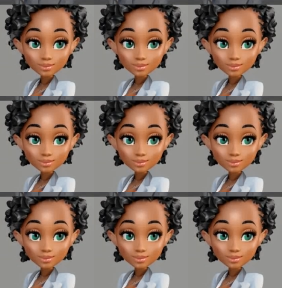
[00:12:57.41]

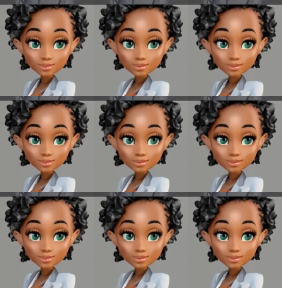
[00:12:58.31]

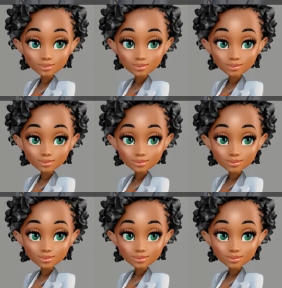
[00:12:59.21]

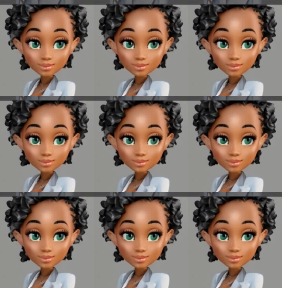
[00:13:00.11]

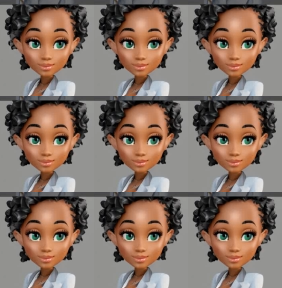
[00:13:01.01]

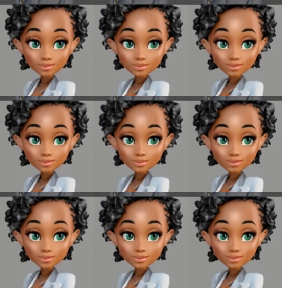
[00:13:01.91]

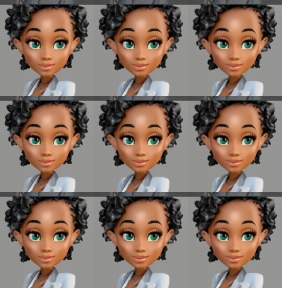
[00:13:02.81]

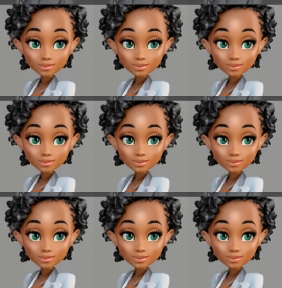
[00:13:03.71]
Nobody speaks.